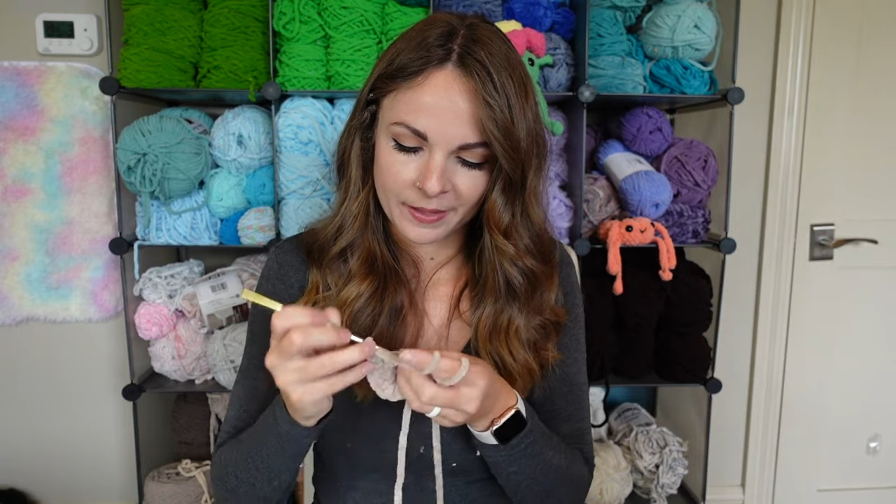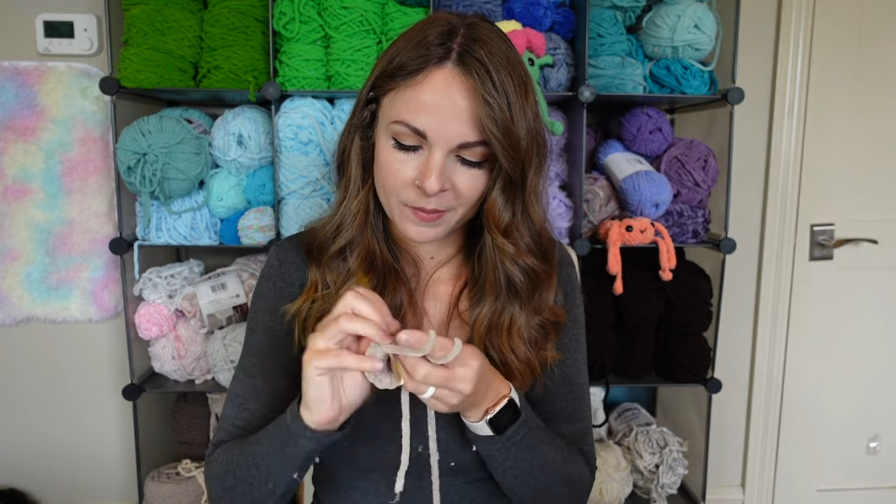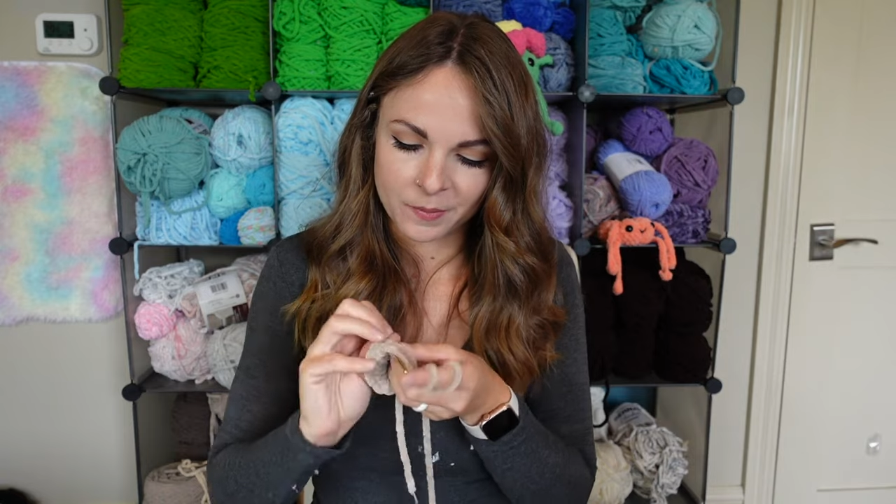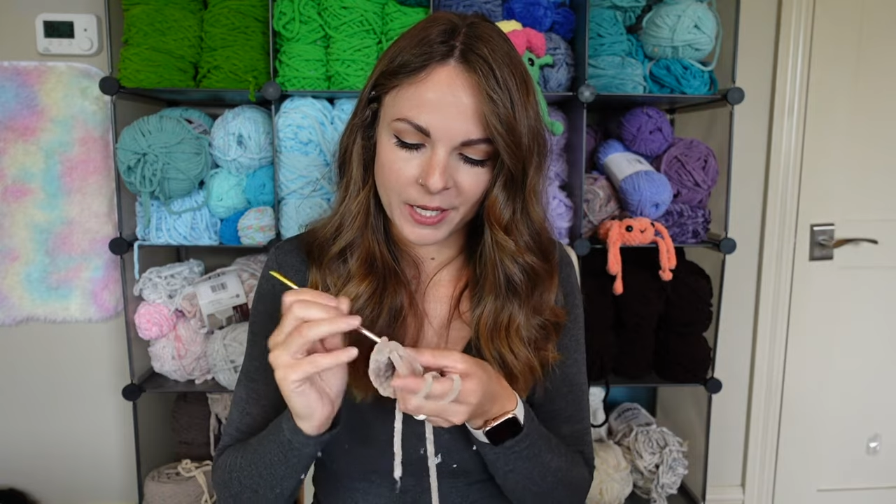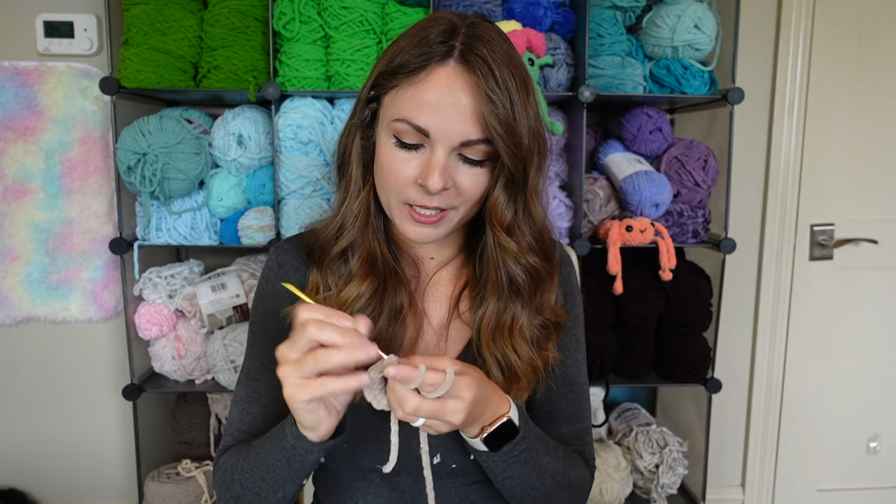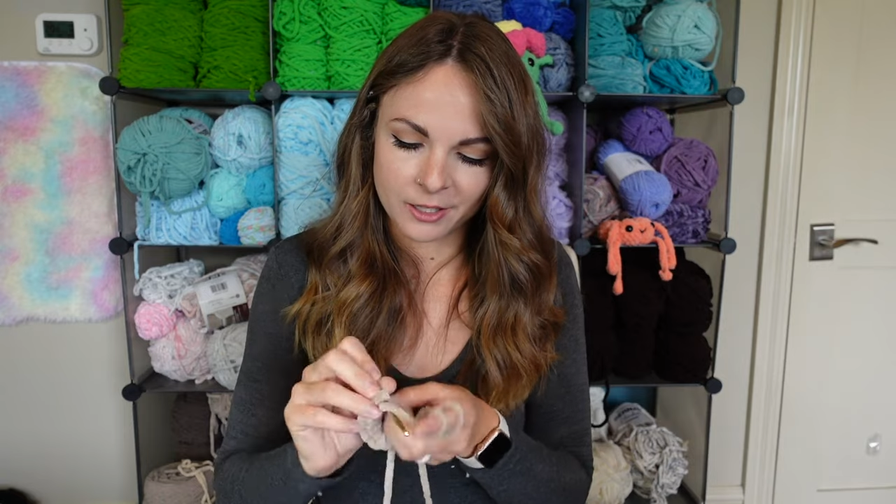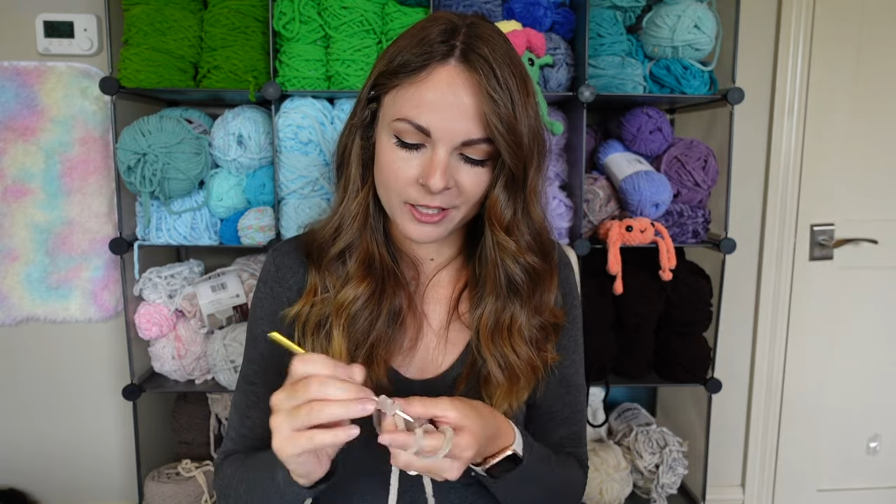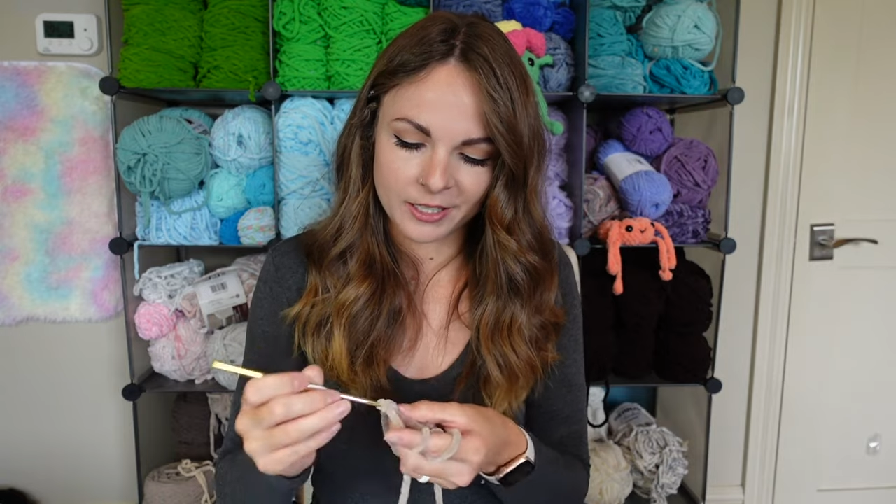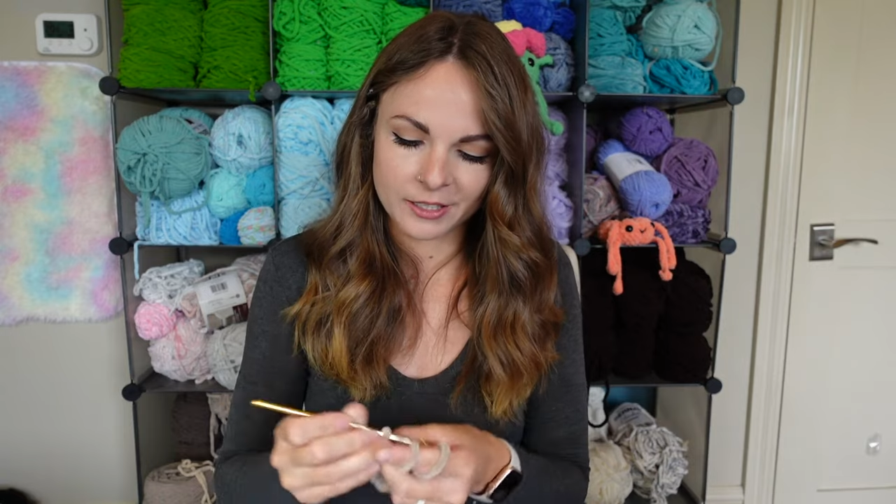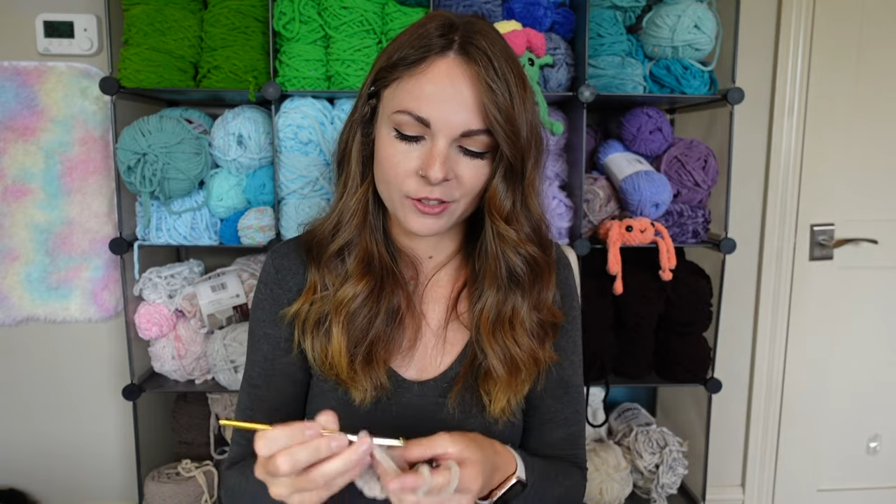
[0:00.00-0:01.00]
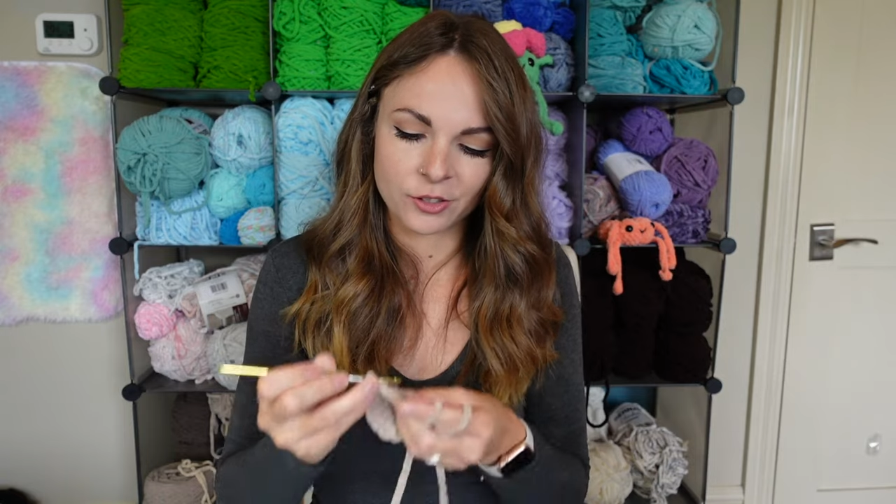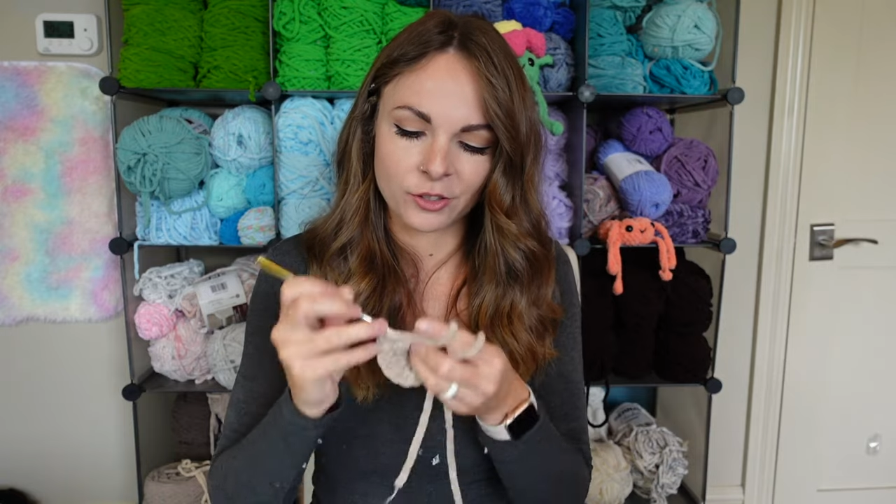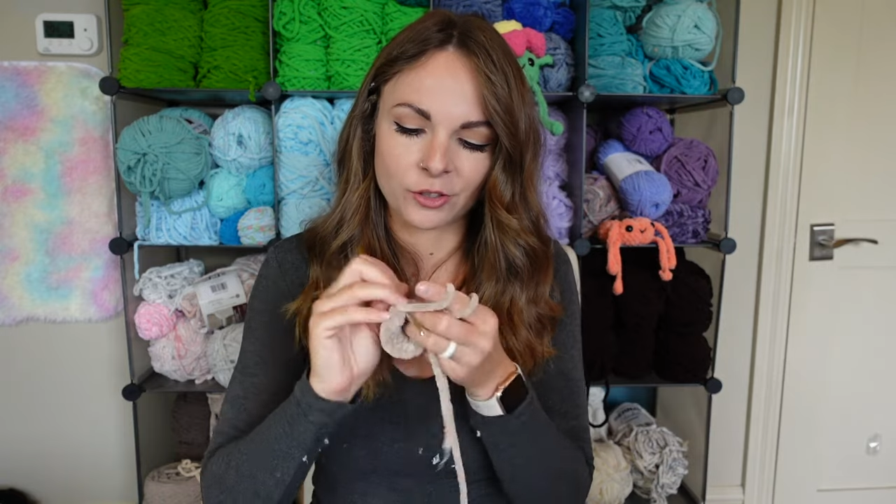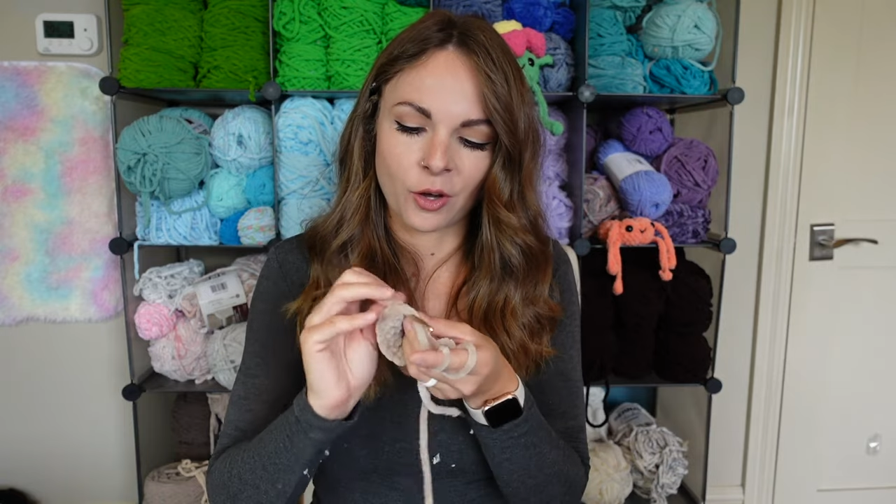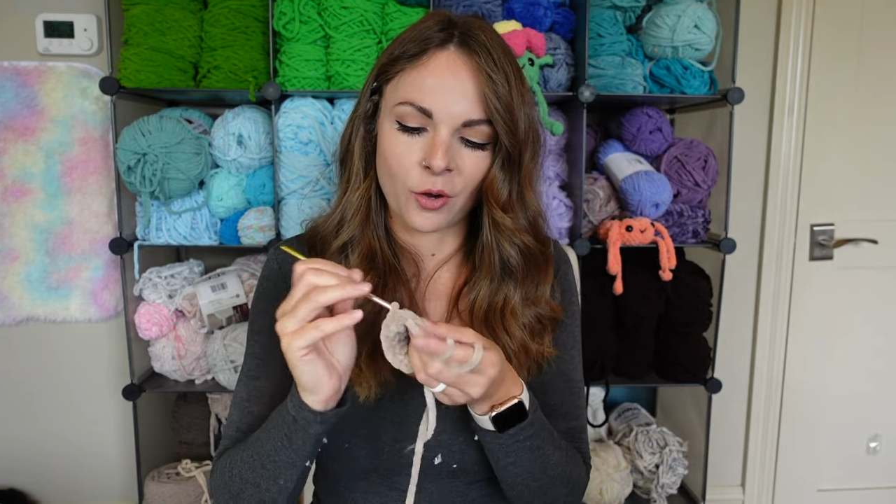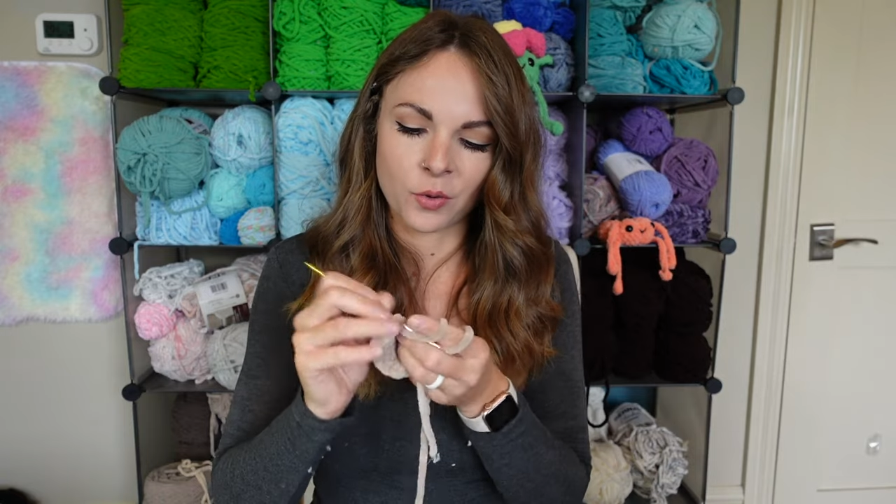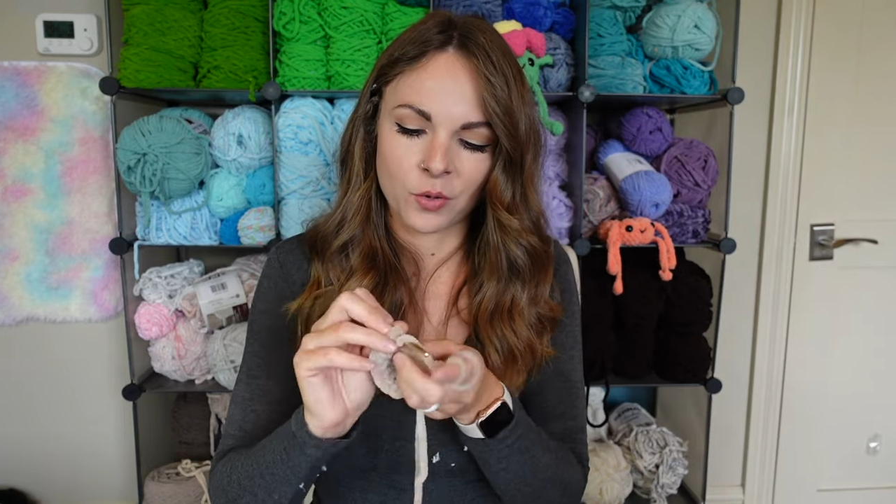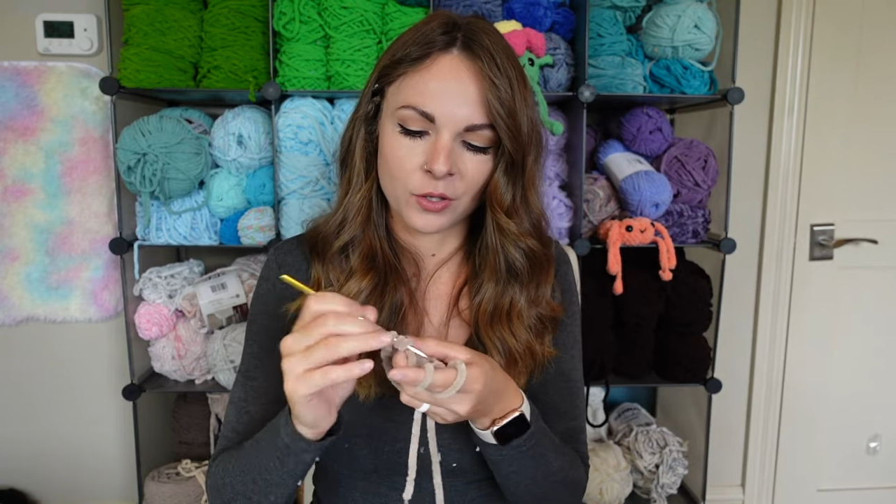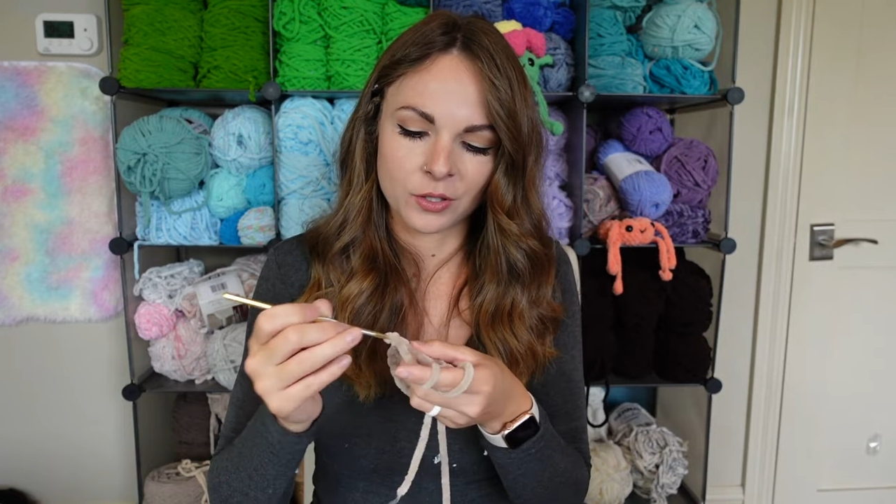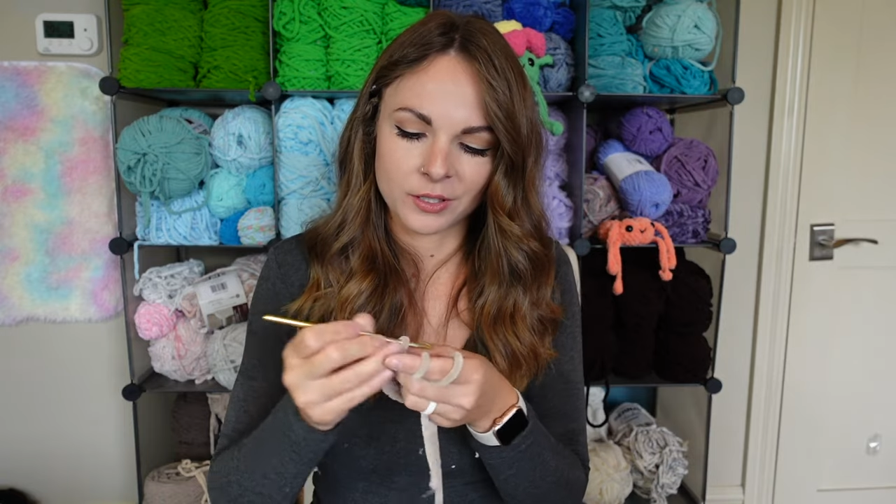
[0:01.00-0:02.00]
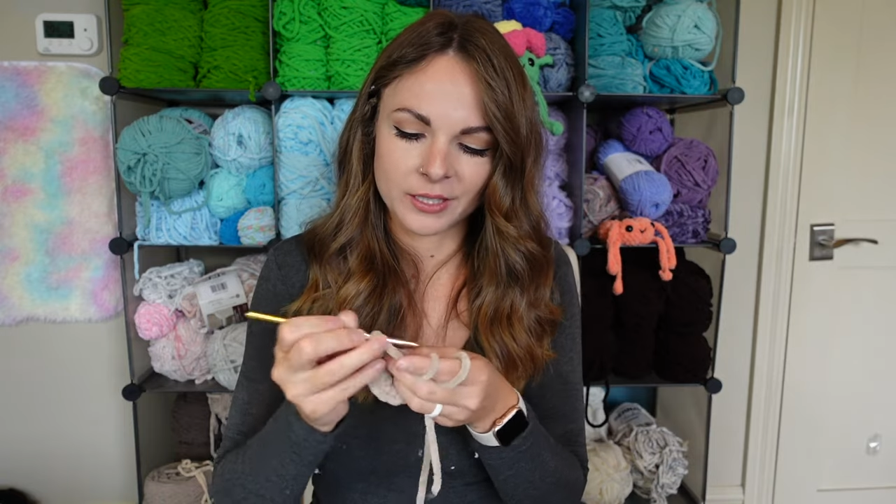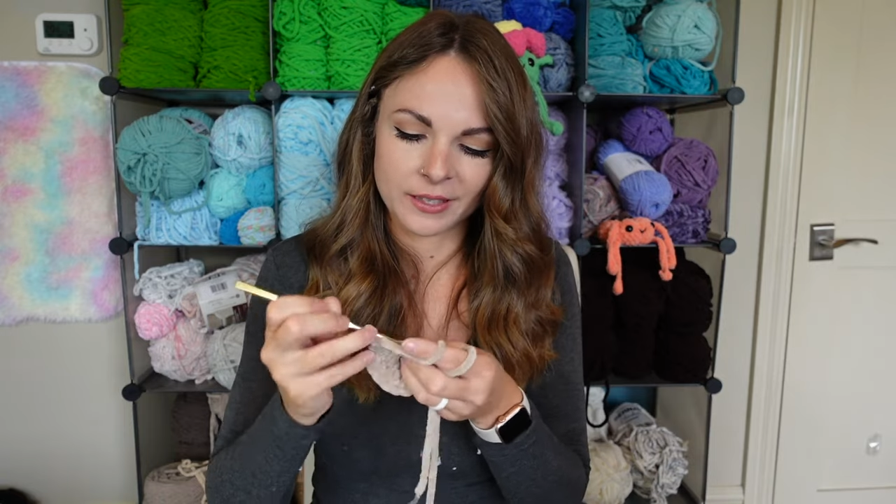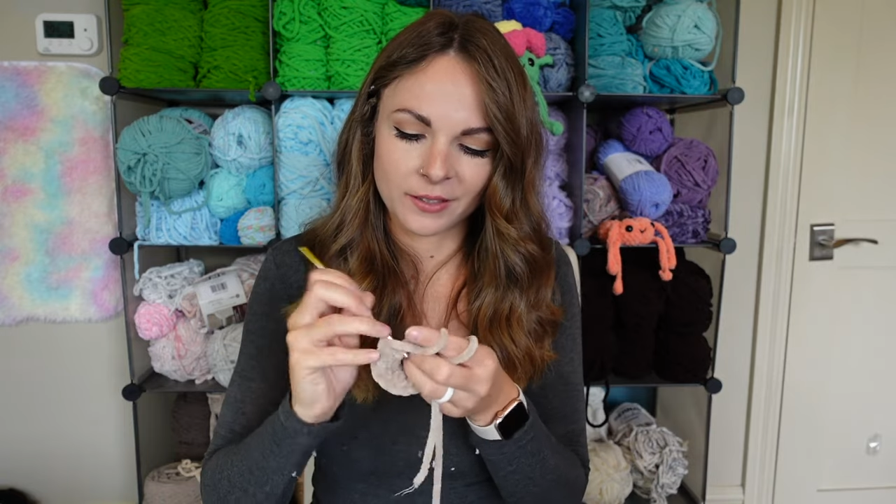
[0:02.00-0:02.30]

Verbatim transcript: My hook is so old,